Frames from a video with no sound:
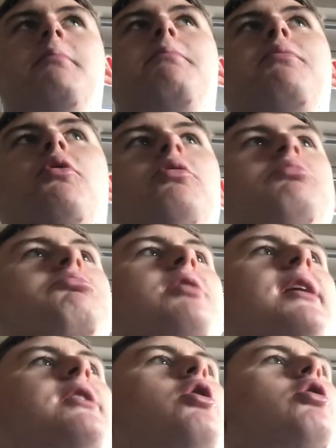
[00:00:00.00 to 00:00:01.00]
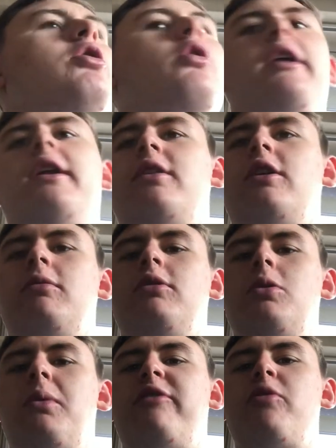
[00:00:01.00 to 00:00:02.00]
But kind of looking at the
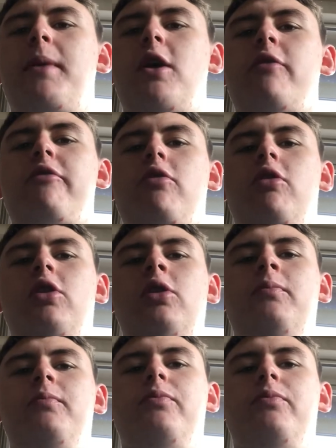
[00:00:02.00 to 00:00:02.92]
UEFA B overall,